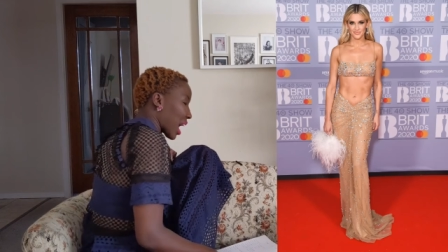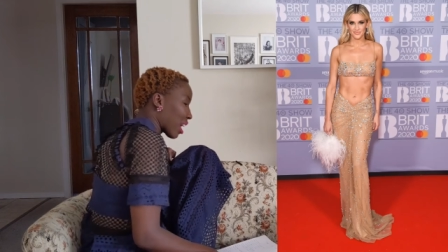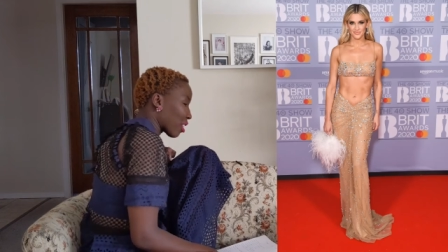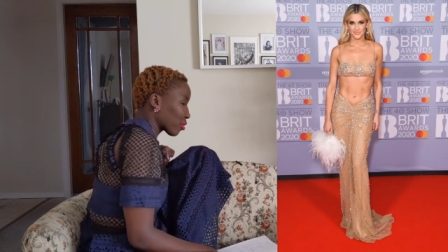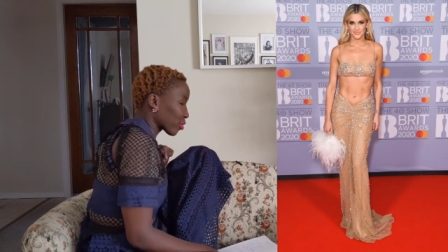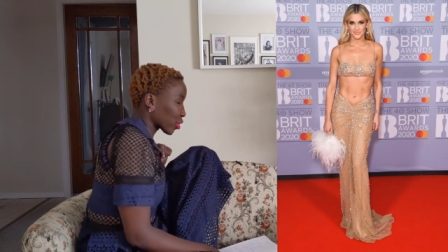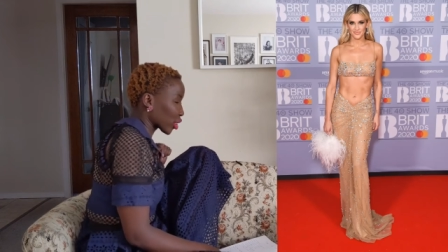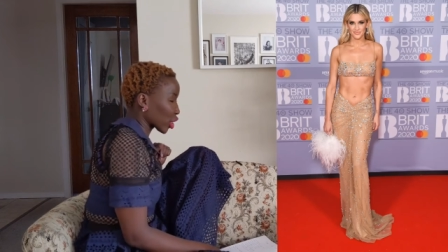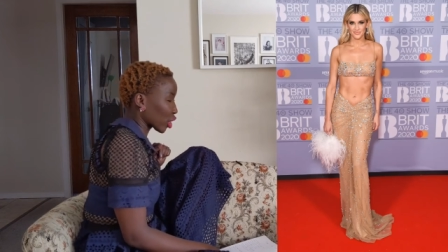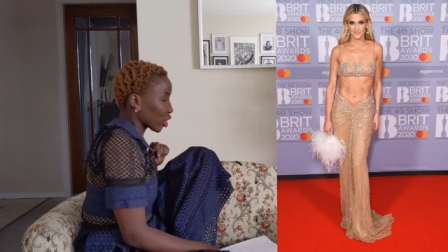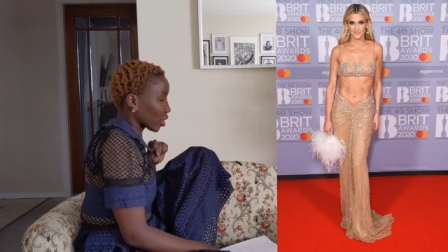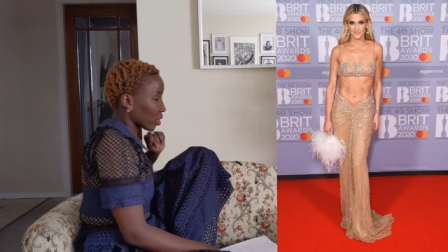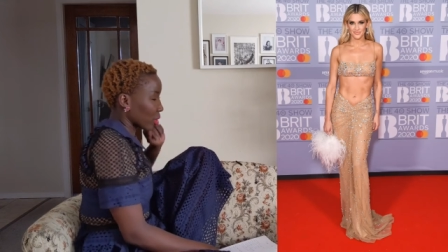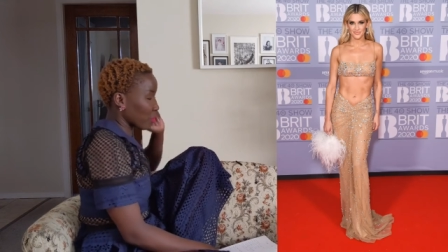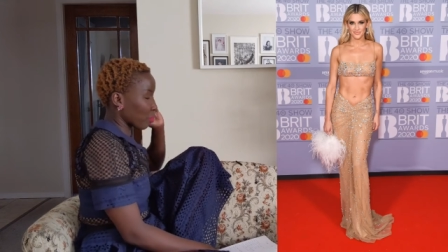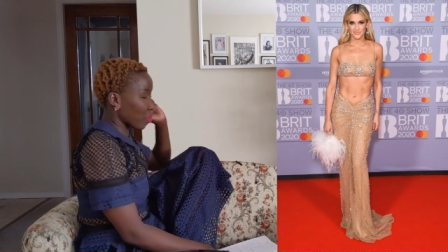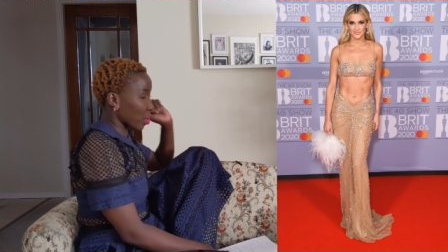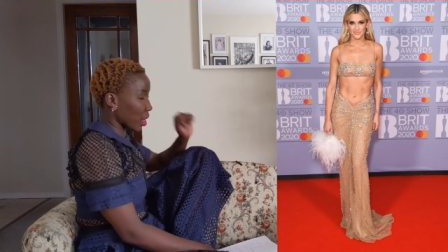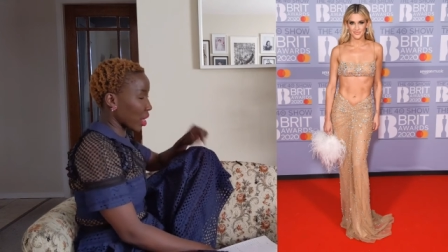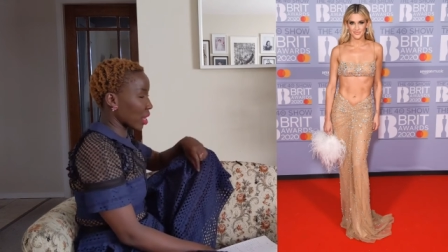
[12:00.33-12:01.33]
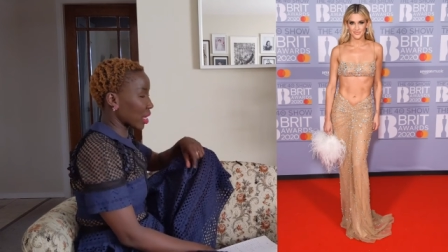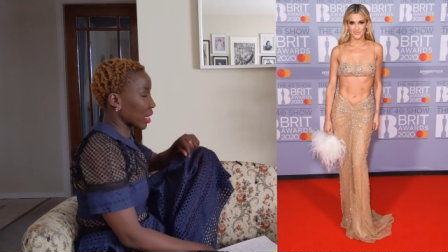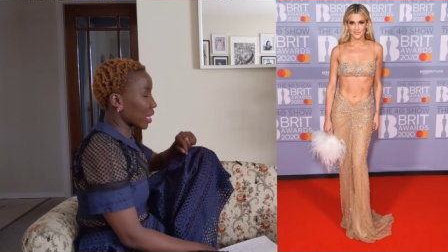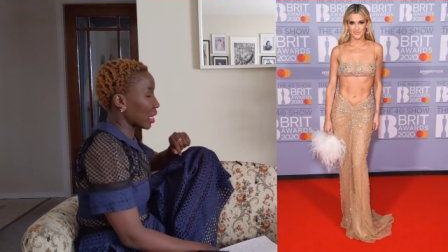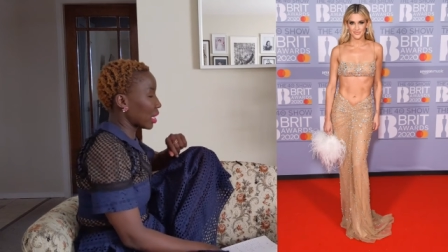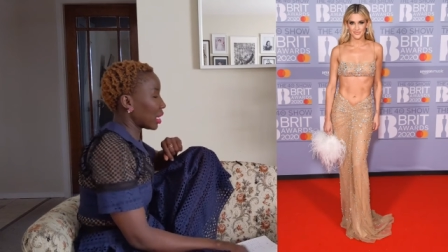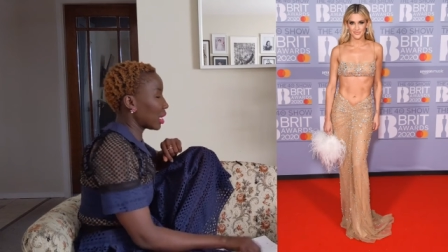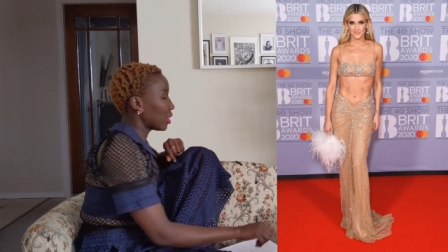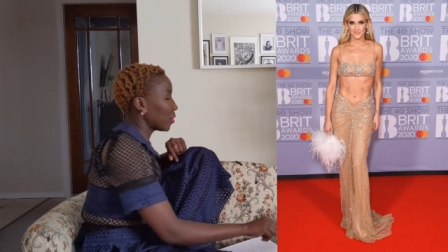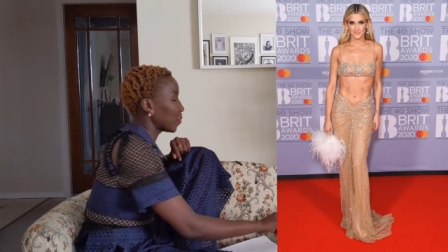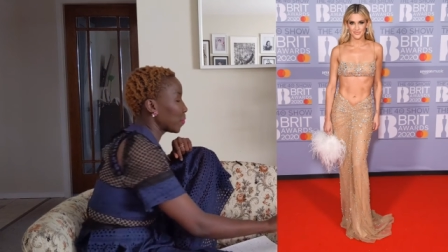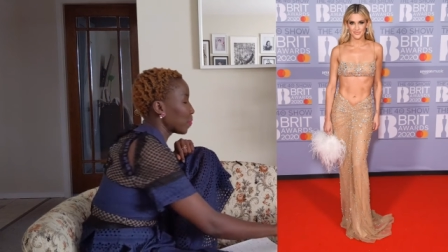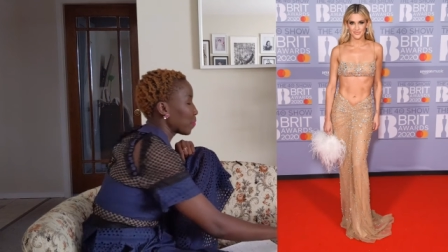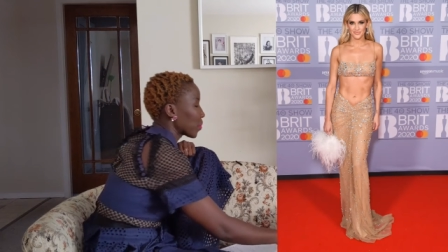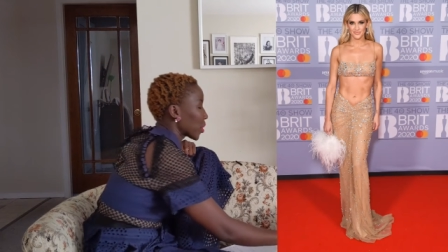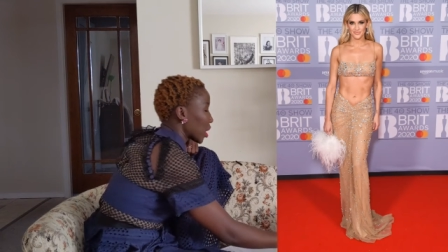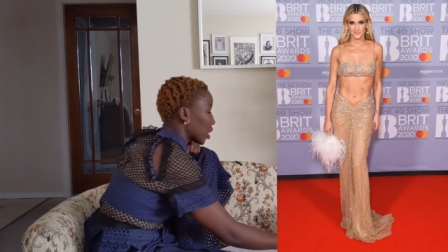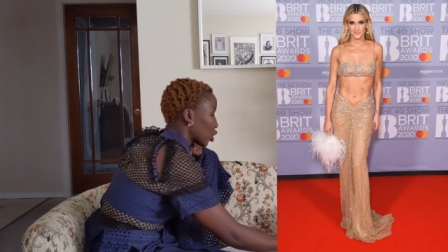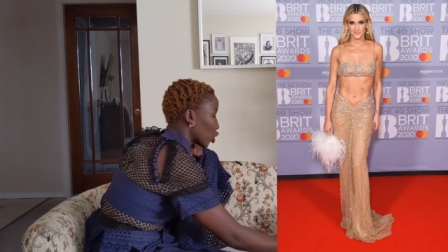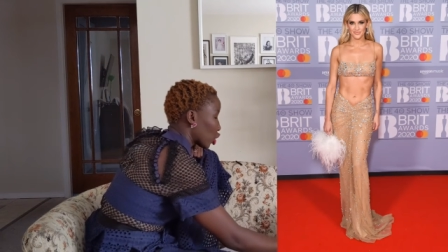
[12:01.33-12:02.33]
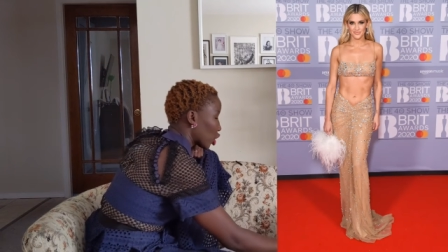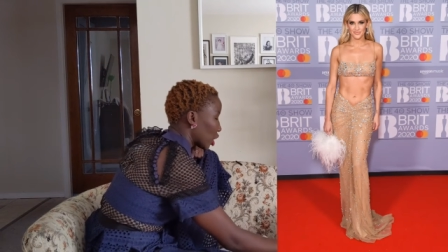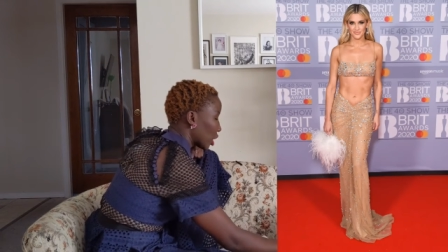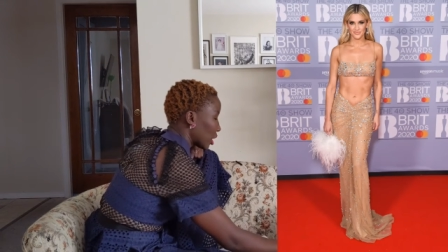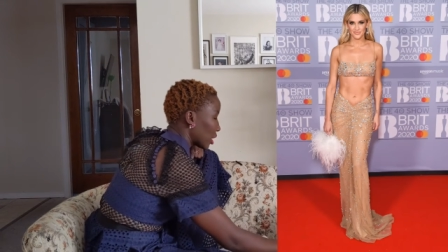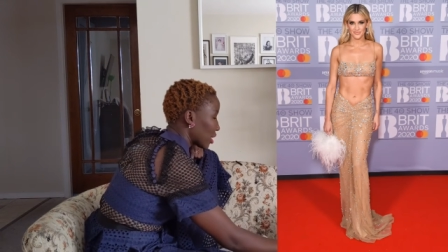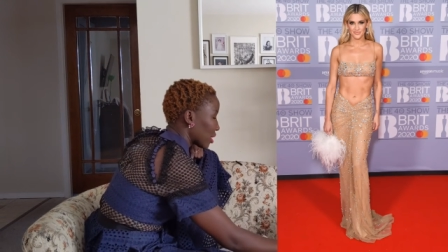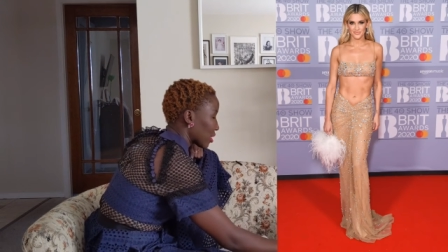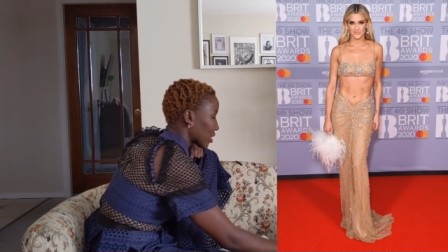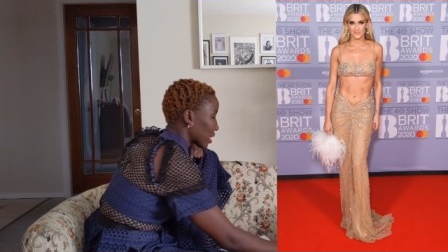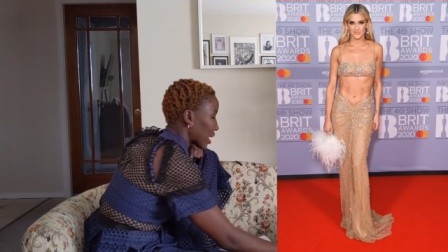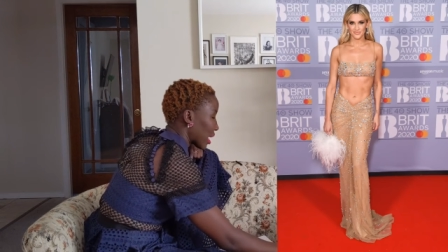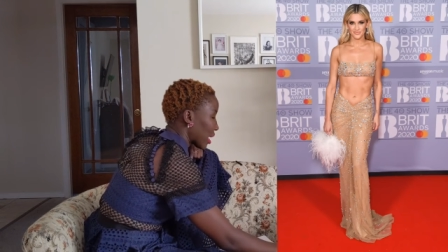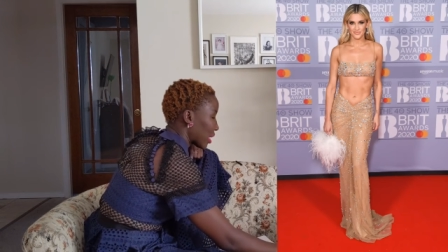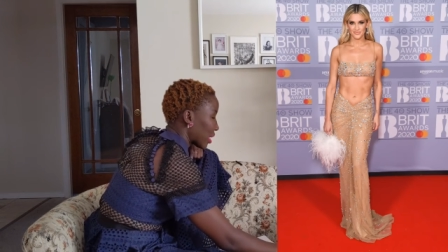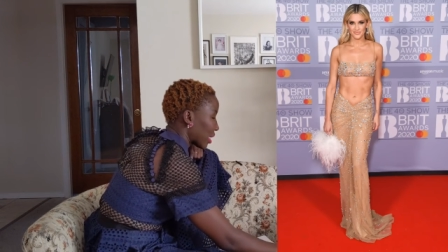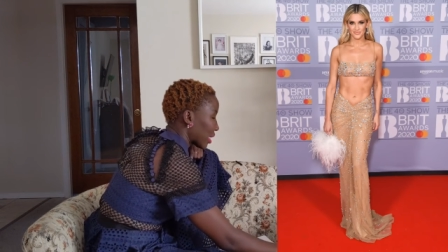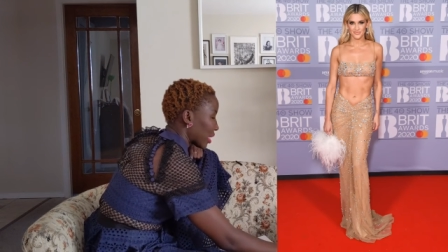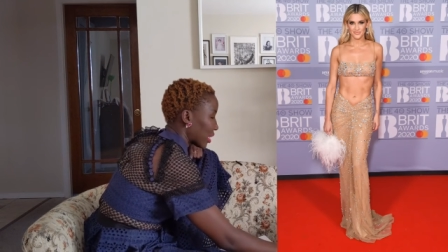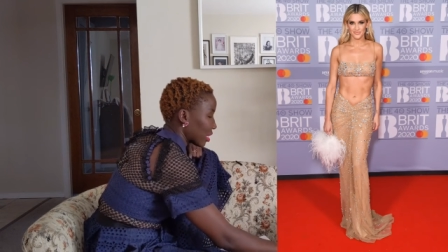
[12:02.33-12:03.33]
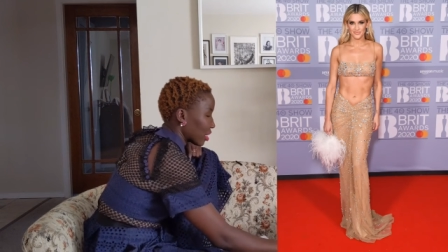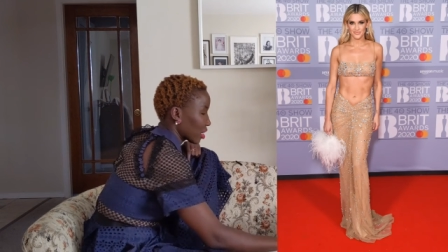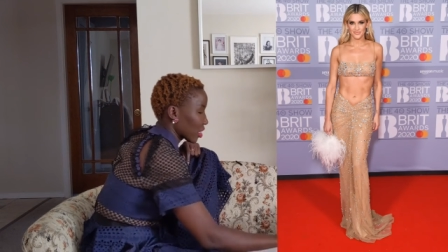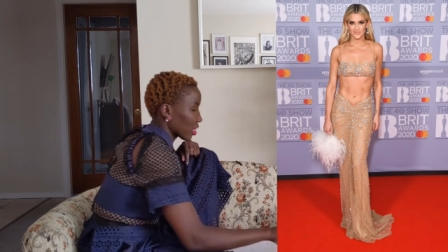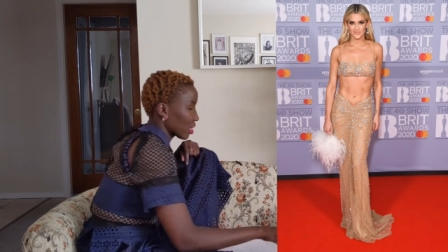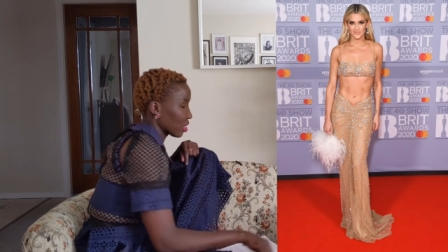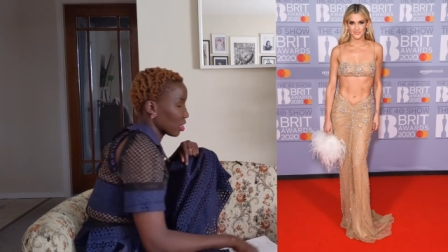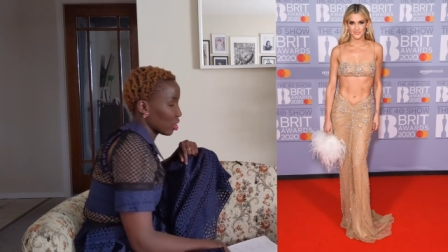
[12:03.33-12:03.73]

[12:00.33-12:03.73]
after party, she decided